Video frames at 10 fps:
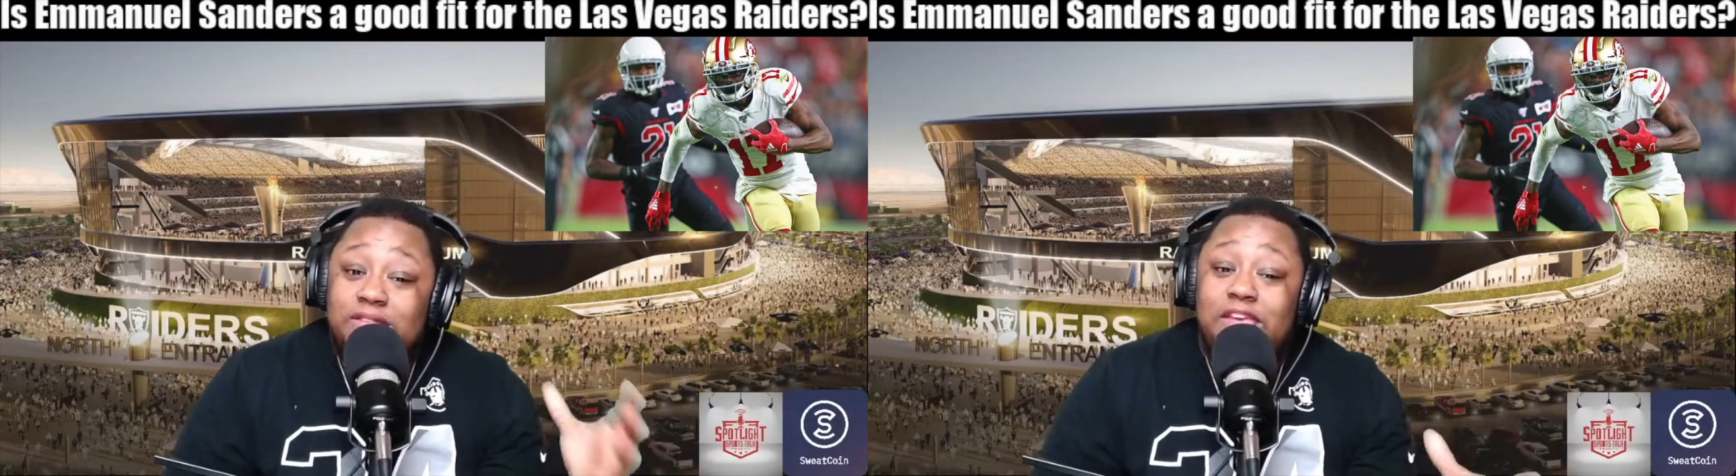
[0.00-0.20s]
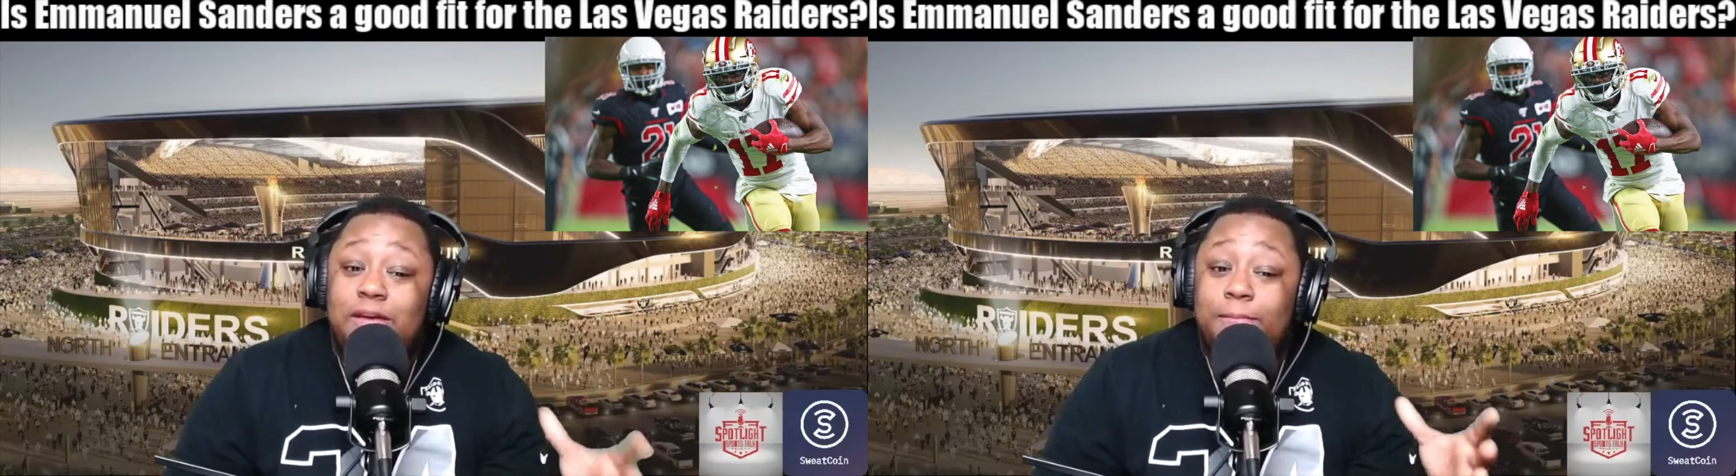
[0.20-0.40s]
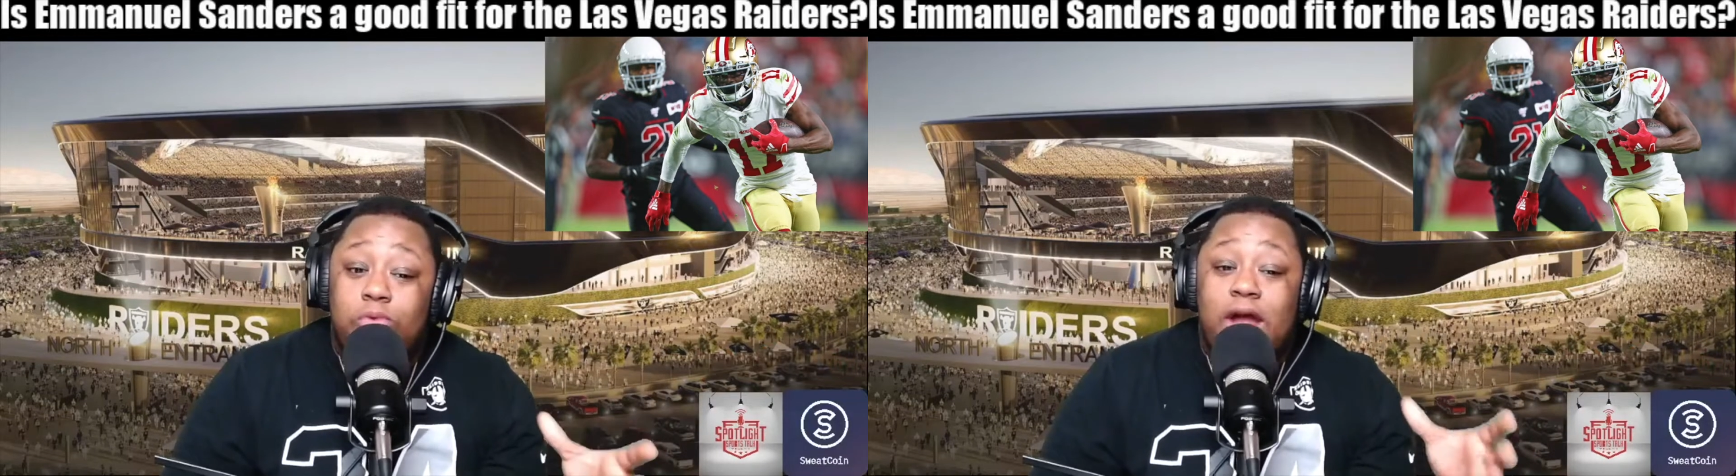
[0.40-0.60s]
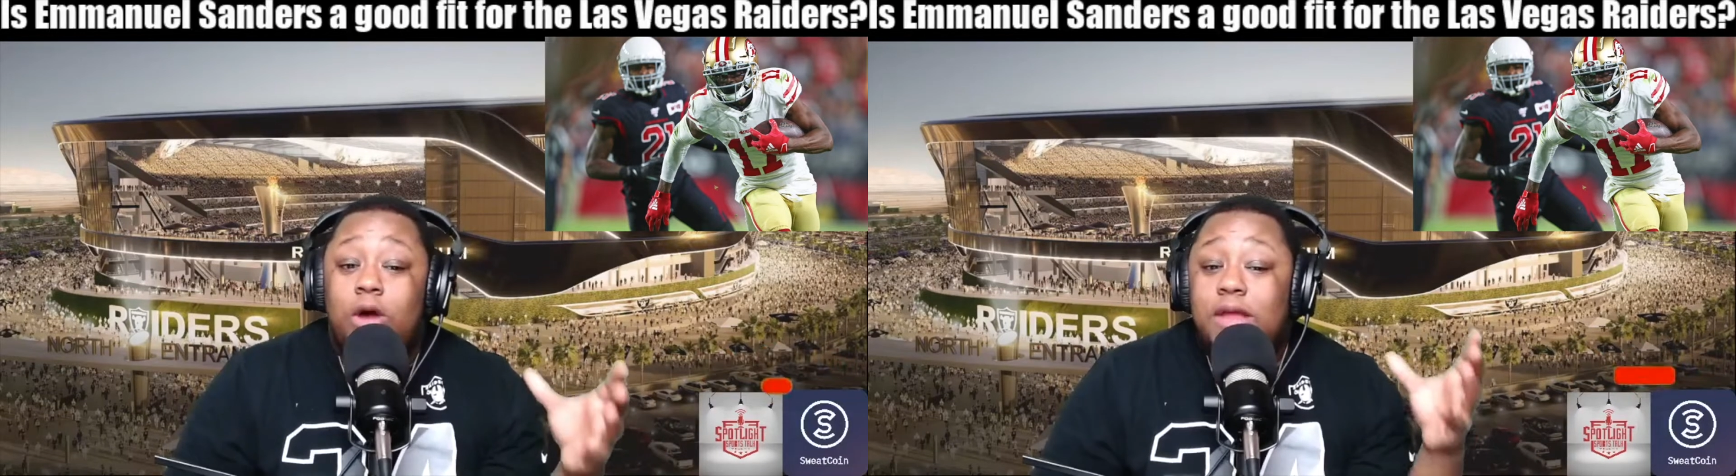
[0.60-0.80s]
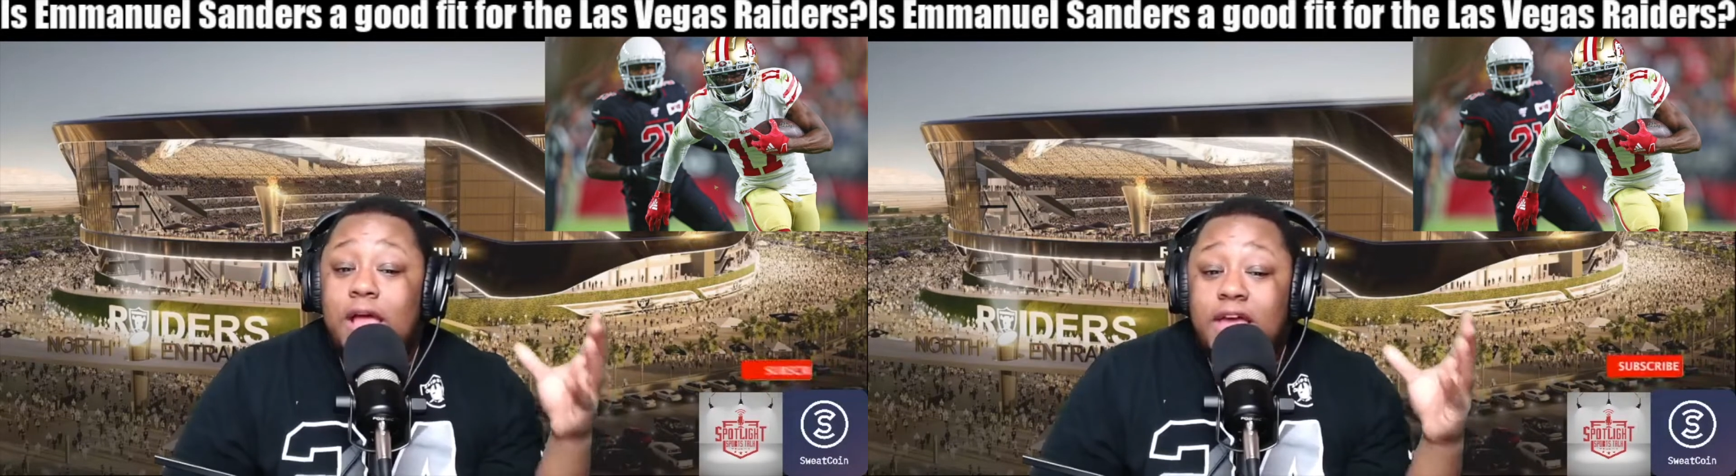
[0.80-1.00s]
Tim
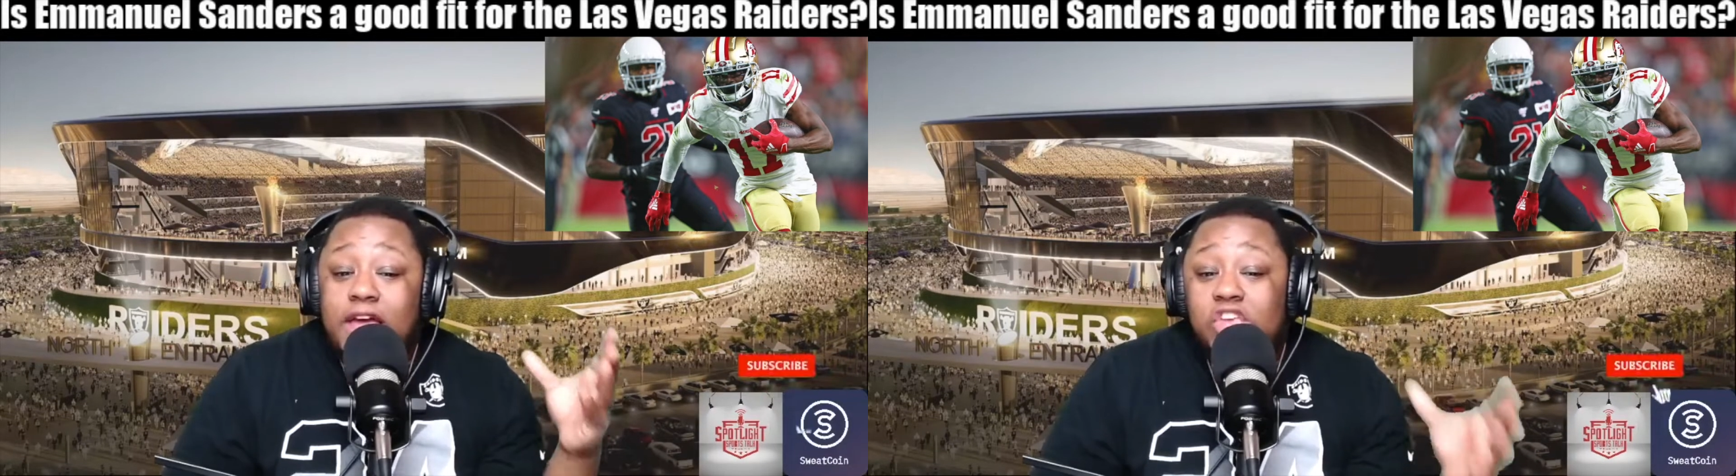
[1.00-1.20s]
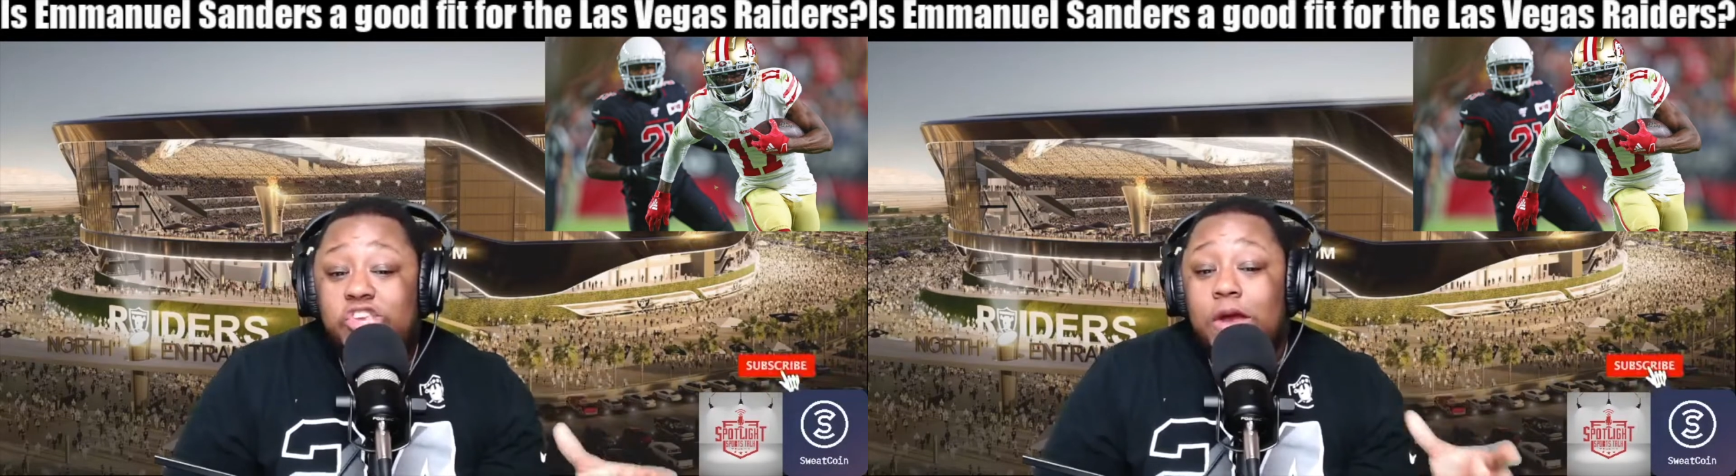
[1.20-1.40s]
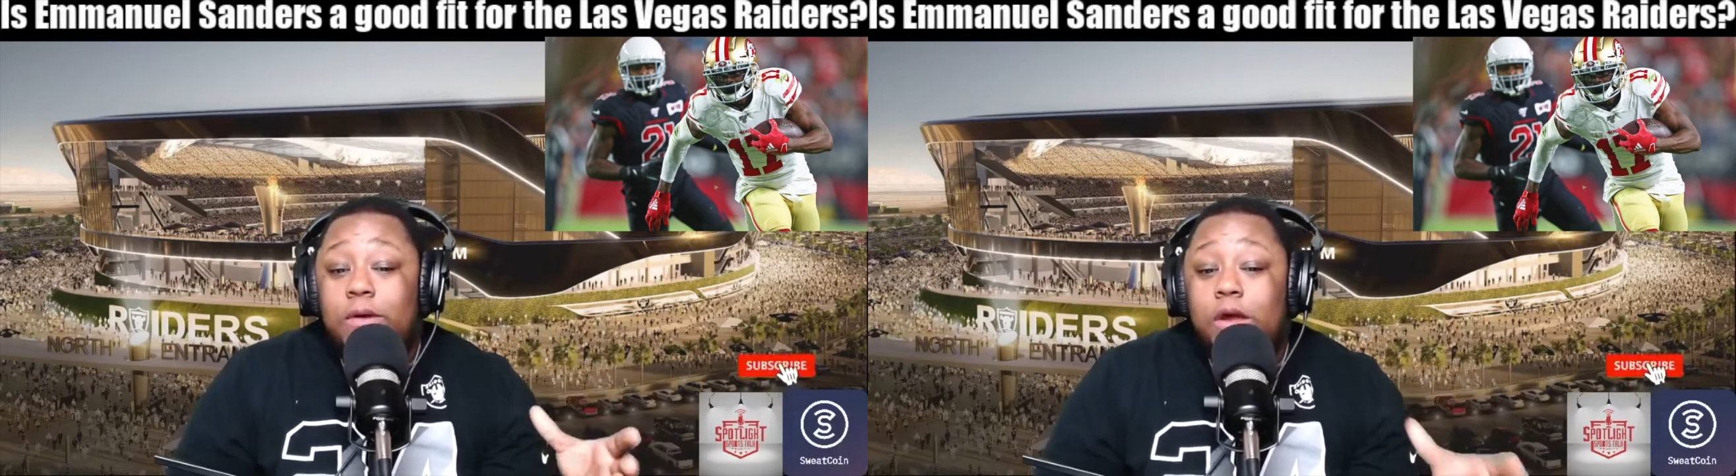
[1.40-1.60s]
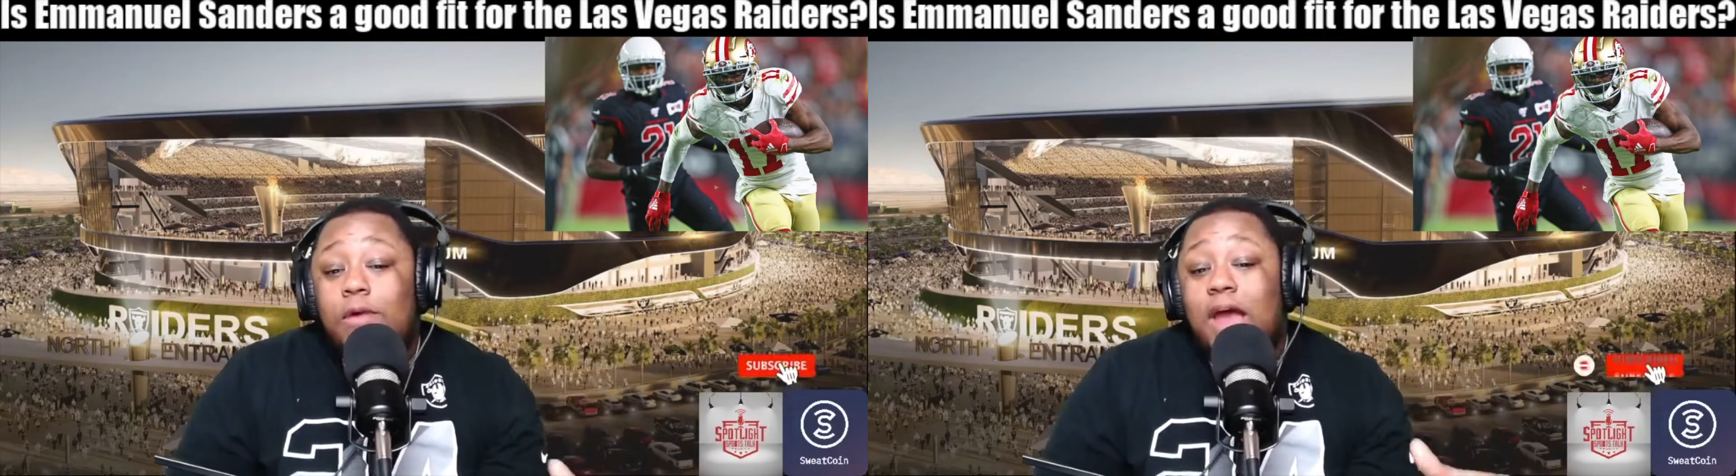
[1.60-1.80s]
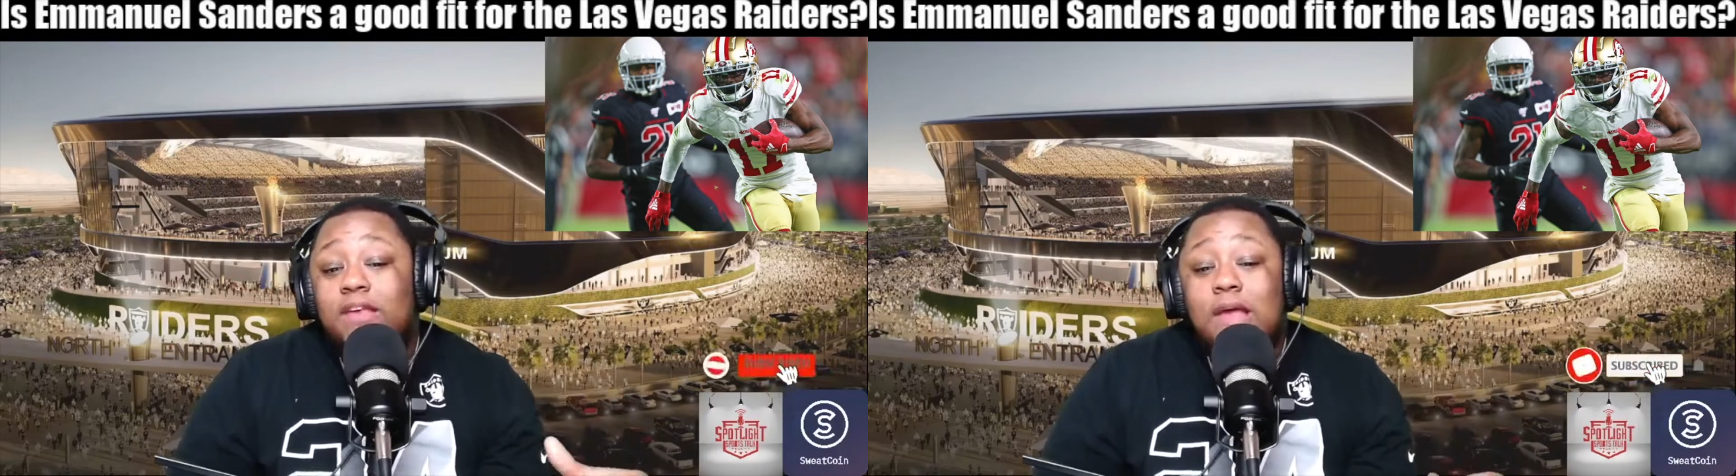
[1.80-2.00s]
Brown and Jerry
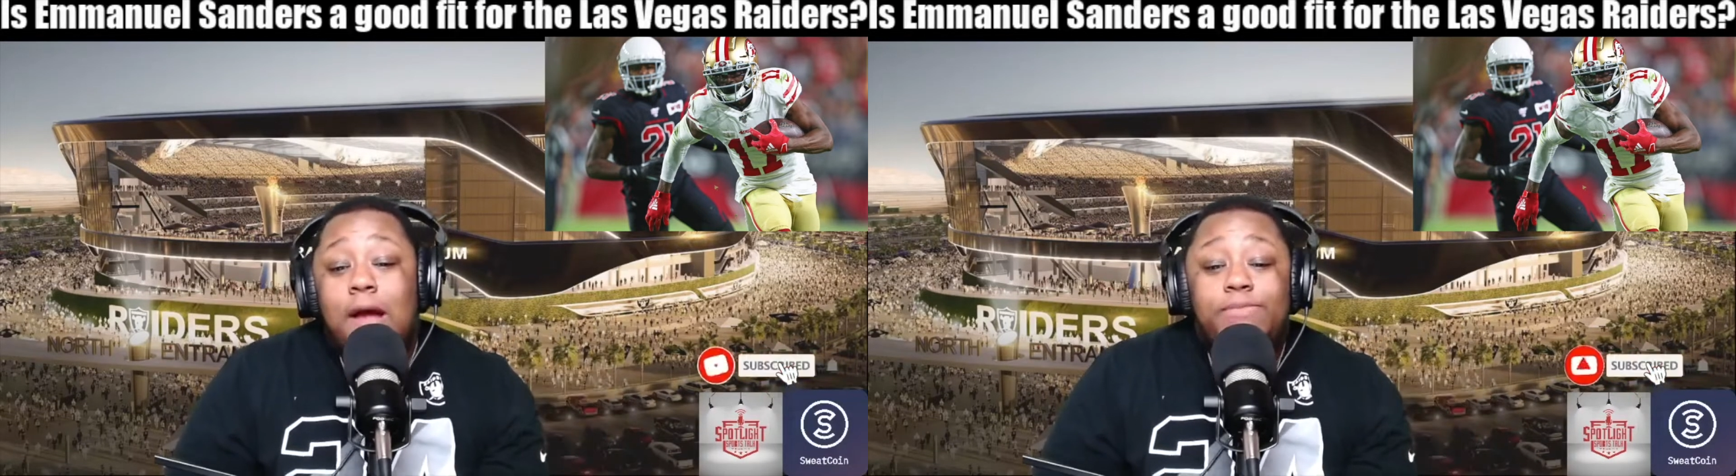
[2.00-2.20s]
Rice.